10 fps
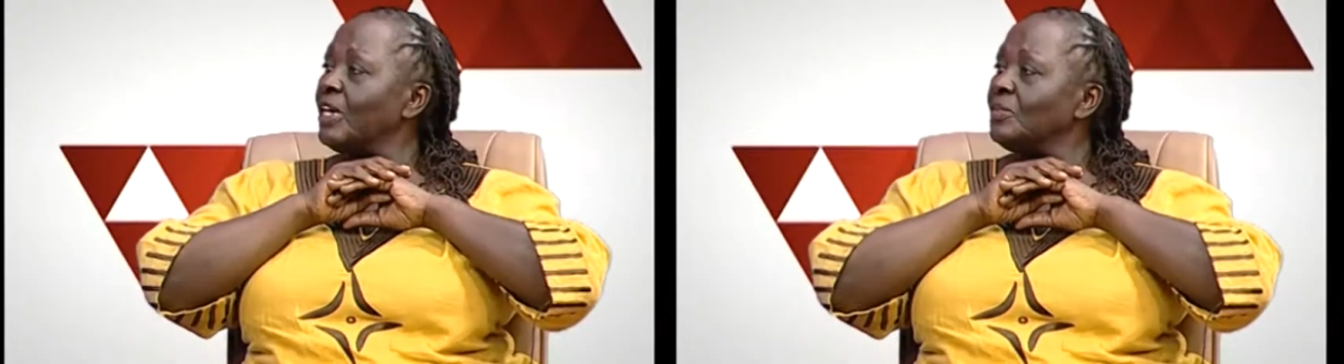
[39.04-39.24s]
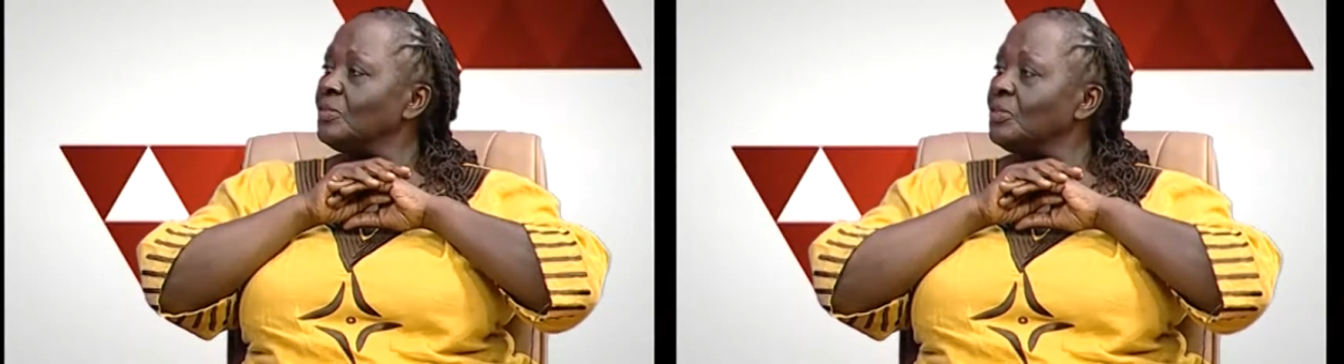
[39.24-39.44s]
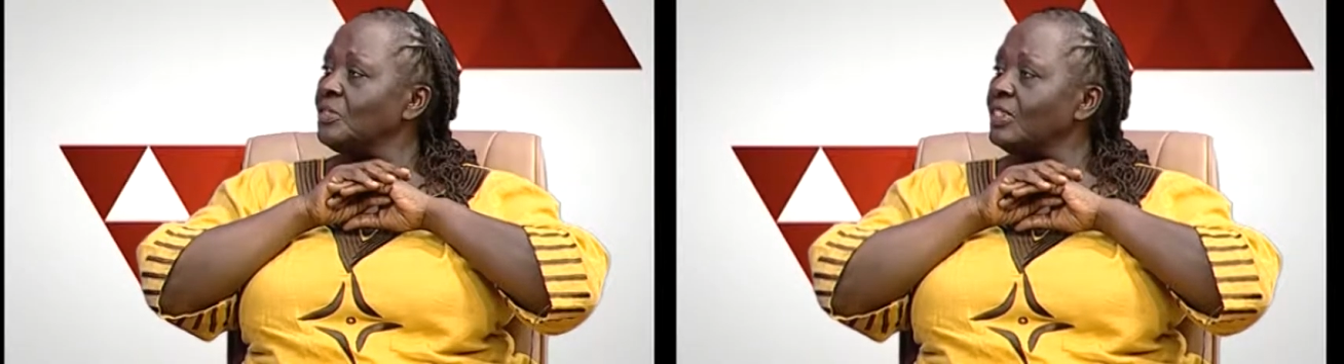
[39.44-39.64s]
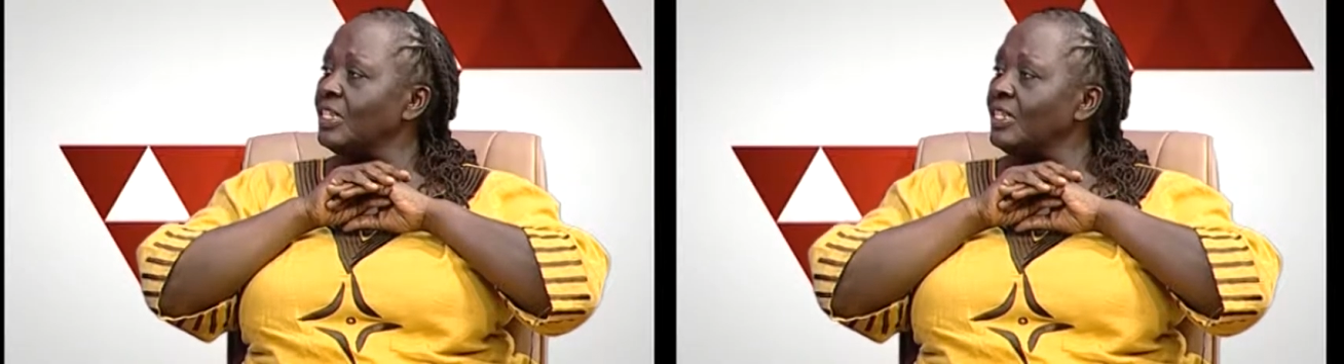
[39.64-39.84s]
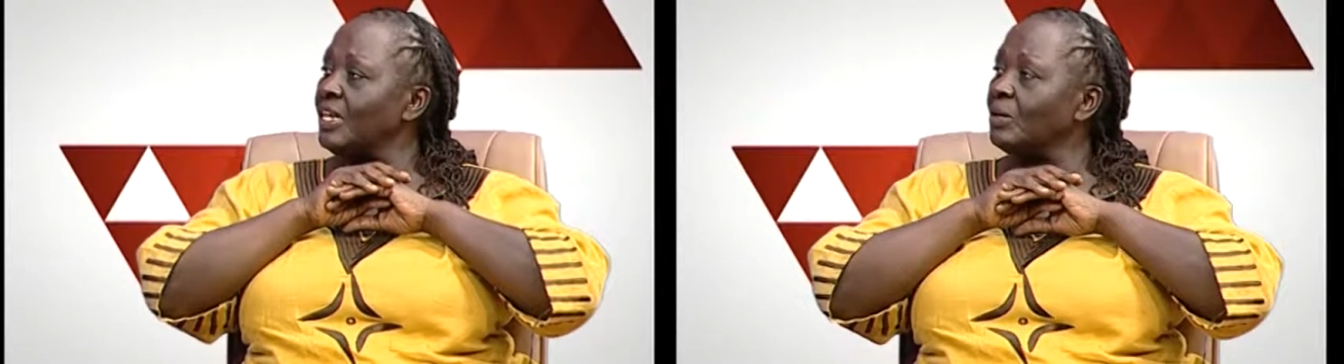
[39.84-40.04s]
has not
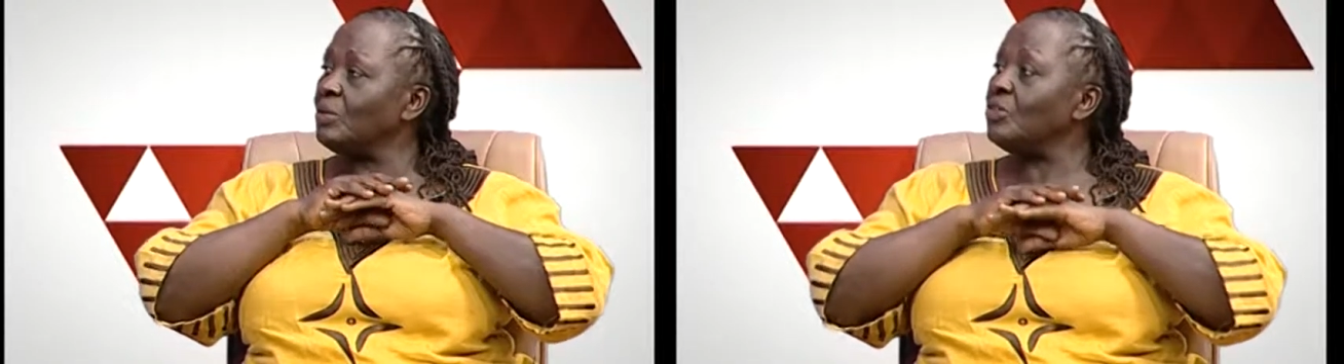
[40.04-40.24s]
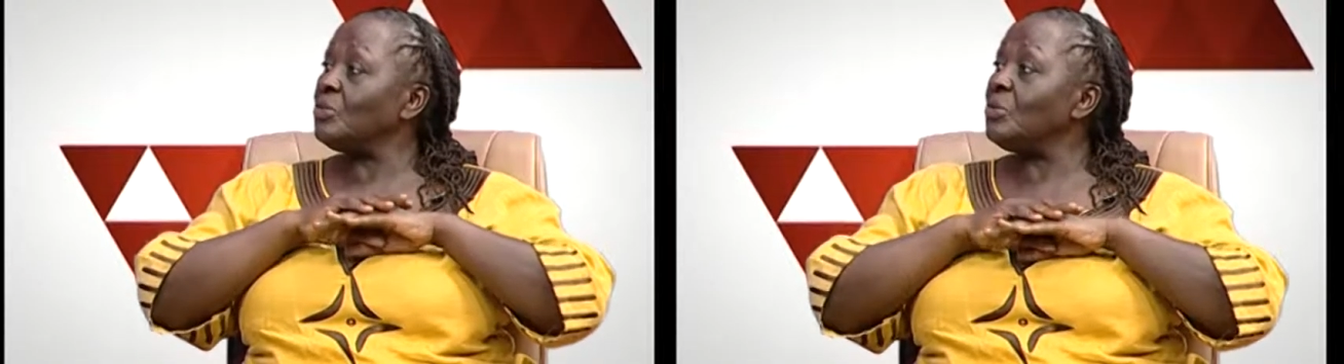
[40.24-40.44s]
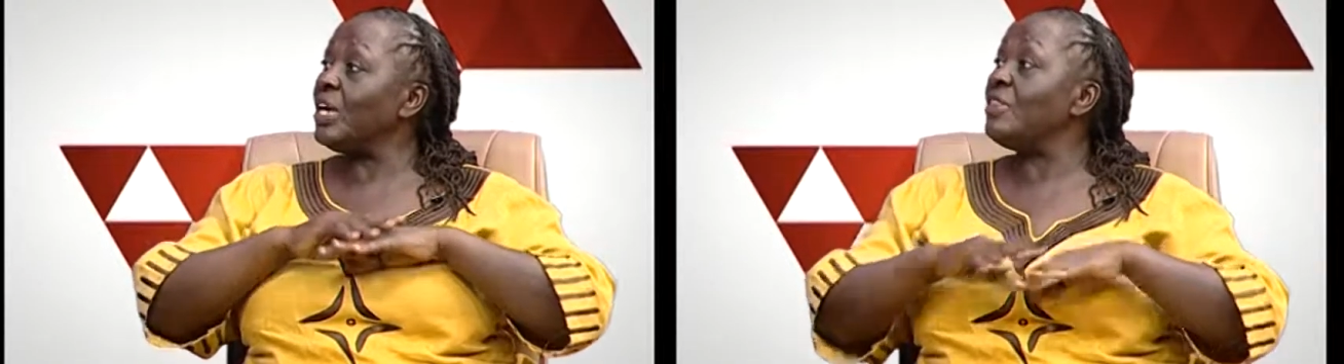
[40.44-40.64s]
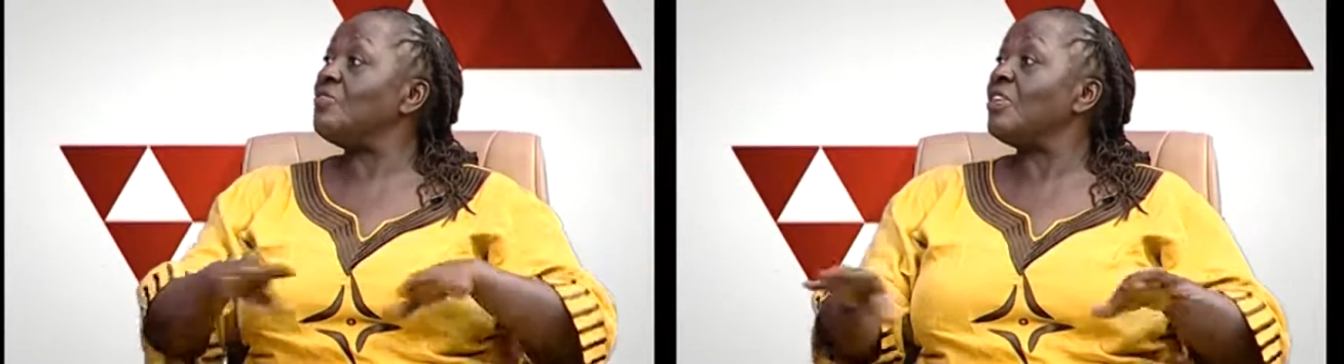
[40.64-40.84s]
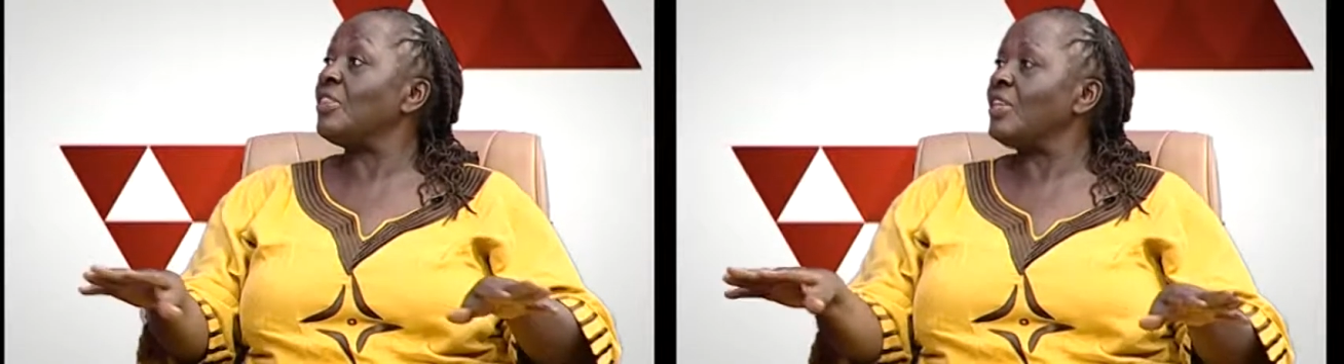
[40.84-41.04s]
said they are going to do
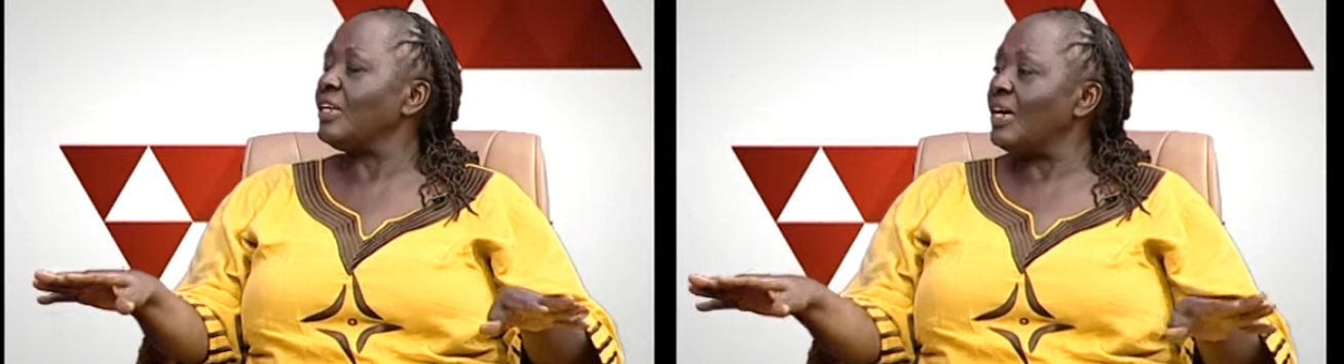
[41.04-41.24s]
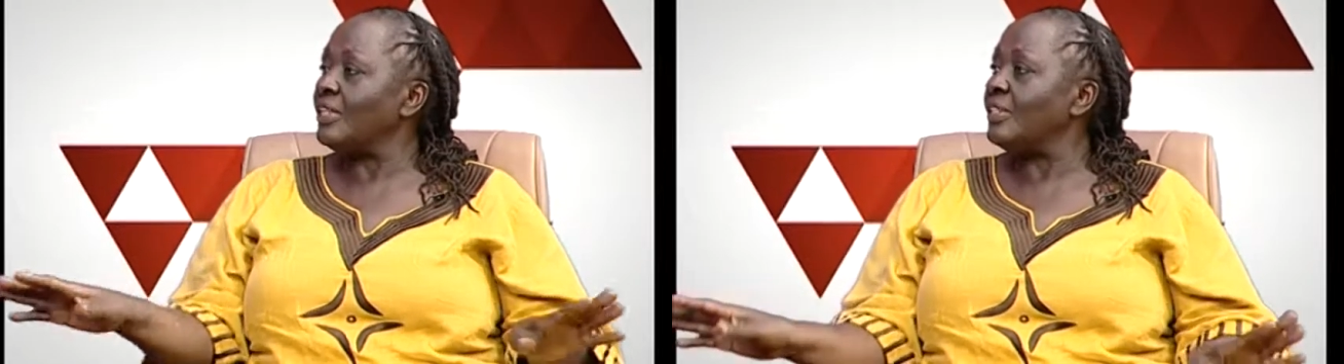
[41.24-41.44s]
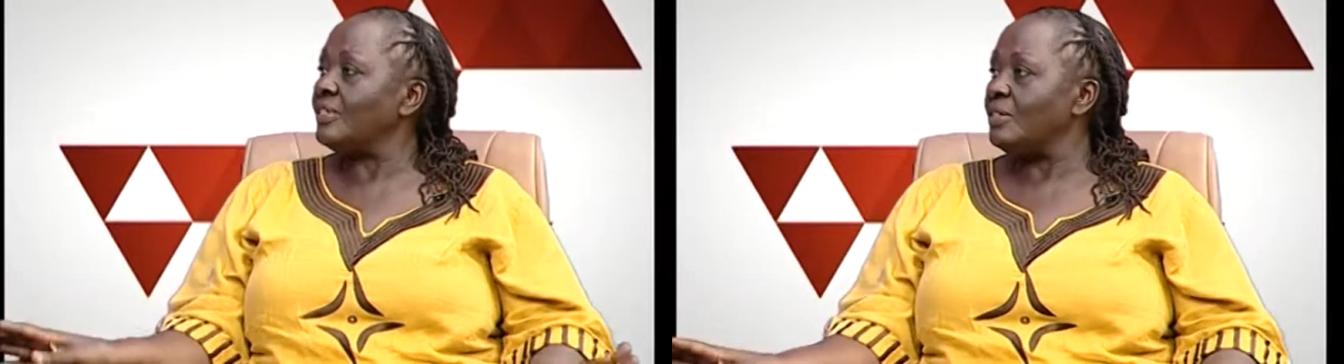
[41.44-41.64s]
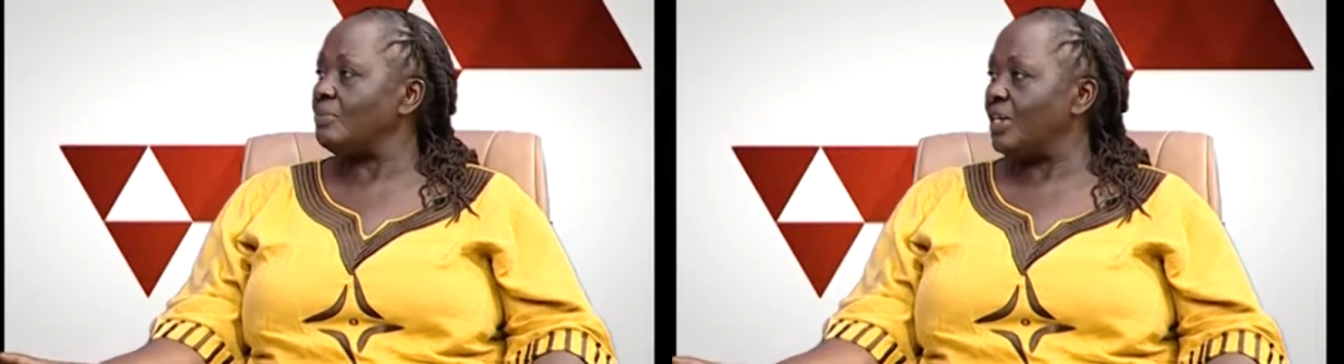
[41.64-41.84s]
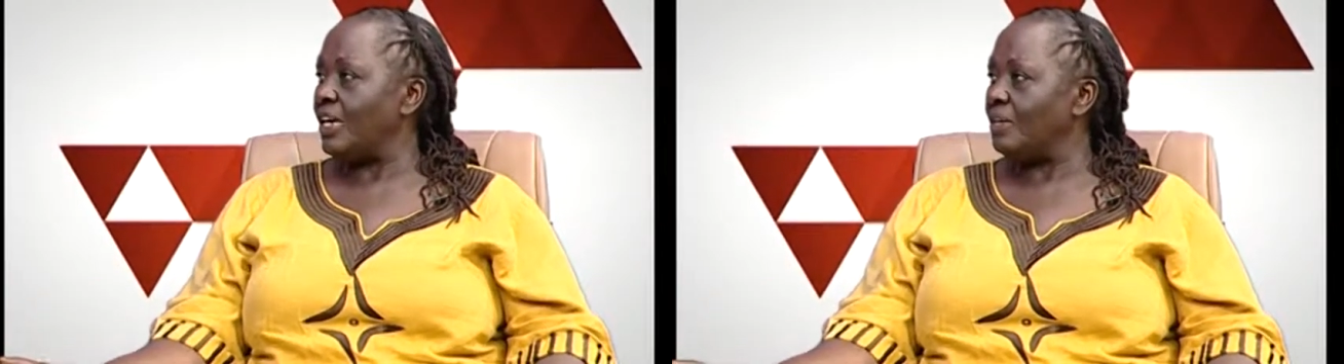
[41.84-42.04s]
everything at the
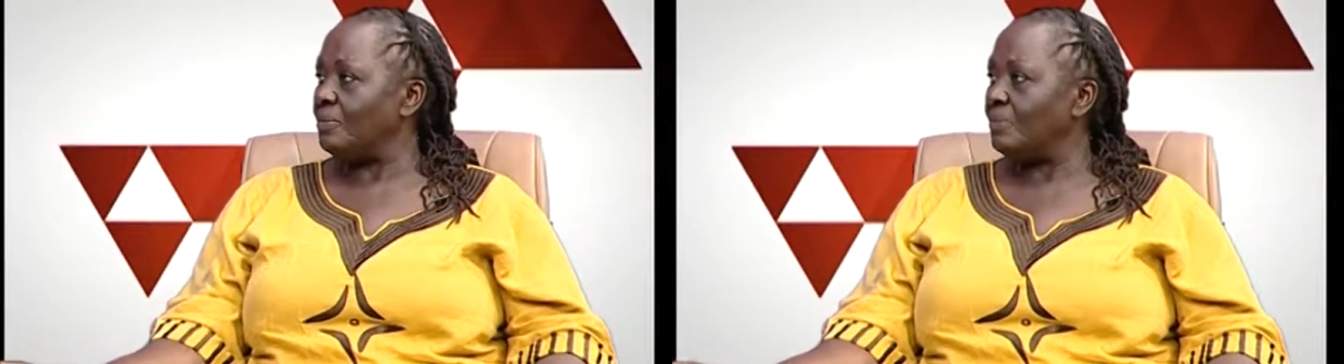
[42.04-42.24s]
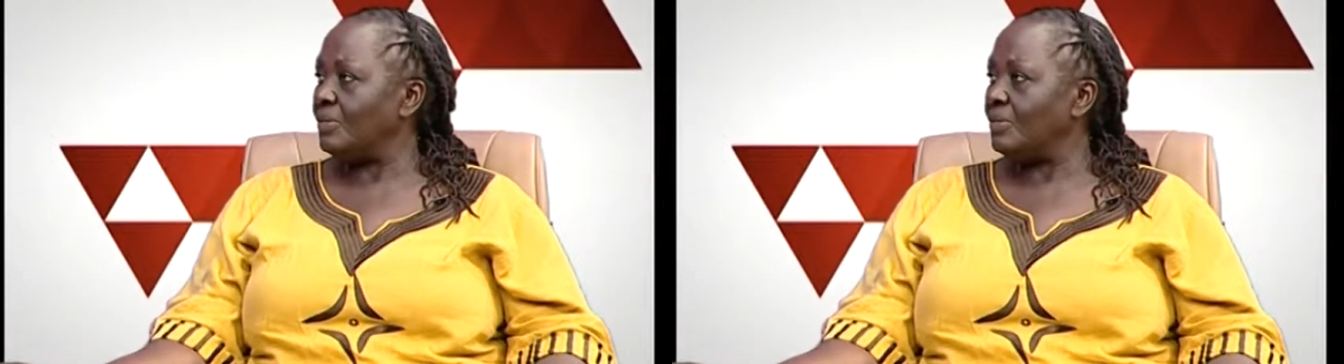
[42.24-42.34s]
same time.